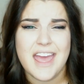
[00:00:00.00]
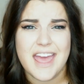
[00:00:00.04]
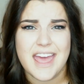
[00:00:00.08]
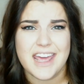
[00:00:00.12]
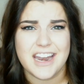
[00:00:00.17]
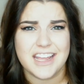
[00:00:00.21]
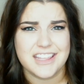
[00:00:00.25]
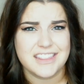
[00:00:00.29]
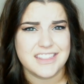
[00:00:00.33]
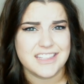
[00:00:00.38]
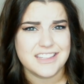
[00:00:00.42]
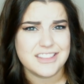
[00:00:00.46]

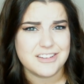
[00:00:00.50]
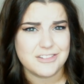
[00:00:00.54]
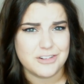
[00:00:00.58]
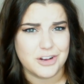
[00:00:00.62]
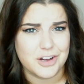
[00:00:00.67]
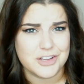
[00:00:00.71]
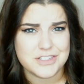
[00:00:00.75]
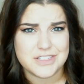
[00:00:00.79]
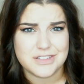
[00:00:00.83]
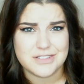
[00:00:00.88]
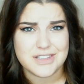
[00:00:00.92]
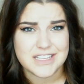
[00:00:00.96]
and I think they're
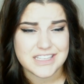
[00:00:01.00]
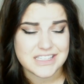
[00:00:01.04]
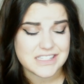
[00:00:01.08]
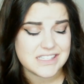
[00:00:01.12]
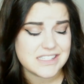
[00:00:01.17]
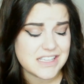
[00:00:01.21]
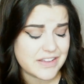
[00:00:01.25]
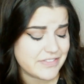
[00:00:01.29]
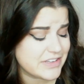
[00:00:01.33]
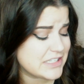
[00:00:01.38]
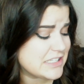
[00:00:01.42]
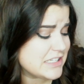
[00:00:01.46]
also like
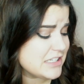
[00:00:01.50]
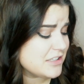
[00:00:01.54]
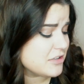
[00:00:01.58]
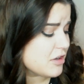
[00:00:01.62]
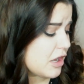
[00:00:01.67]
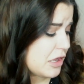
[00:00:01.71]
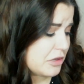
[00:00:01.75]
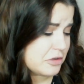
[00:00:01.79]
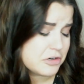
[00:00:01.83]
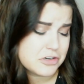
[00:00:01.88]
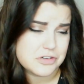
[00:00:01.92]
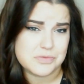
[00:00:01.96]

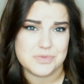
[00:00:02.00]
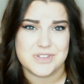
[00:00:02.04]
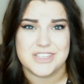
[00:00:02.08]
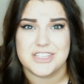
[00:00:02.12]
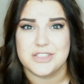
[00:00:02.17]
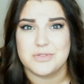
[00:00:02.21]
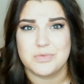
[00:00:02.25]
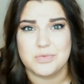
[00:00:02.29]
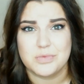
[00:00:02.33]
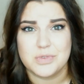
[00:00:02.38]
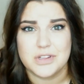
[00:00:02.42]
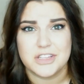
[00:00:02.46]
$17, which
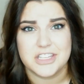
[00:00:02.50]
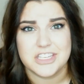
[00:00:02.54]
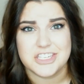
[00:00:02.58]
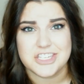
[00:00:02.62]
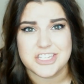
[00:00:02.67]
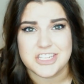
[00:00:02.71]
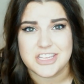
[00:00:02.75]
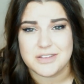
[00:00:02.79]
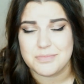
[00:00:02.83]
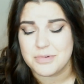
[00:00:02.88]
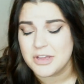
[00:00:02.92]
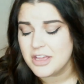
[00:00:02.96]
is really
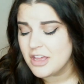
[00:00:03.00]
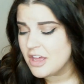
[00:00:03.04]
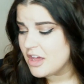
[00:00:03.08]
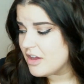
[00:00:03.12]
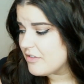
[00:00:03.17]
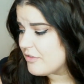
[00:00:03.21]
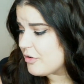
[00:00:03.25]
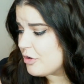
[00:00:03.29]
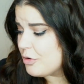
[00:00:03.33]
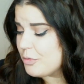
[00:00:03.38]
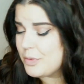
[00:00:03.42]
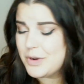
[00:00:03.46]
cheap
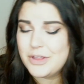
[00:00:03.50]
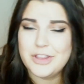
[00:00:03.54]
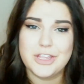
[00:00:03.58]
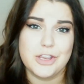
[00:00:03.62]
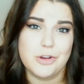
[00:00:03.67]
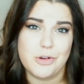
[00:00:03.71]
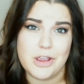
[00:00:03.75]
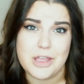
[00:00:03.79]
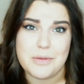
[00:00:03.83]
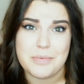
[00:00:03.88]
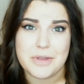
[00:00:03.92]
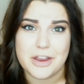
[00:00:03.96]
for a really
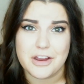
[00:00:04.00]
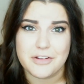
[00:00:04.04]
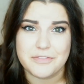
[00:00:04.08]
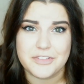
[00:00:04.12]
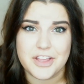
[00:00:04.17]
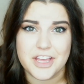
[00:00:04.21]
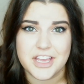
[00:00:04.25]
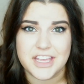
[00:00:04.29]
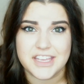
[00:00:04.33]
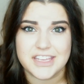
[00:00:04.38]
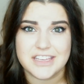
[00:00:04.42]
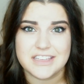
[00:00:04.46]
great pair of
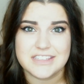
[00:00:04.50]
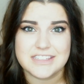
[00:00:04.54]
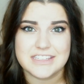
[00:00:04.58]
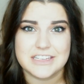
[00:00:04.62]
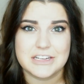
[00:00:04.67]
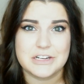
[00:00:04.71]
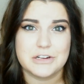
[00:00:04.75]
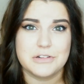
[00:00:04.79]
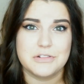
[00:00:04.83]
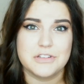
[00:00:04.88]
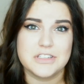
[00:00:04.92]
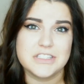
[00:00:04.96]
leggings,
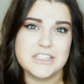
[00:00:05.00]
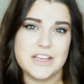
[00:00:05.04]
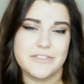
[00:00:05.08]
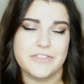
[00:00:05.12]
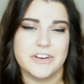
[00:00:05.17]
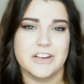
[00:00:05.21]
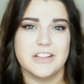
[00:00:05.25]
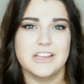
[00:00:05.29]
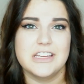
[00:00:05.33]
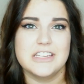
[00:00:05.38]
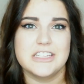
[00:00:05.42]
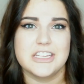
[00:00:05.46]
so
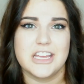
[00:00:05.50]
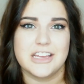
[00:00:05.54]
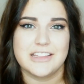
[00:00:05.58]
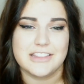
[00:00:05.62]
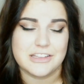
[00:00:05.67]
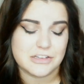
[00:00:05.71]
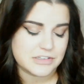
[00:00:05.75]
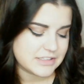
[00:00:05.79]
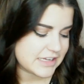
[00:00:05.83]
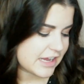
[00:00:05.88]
definitely check those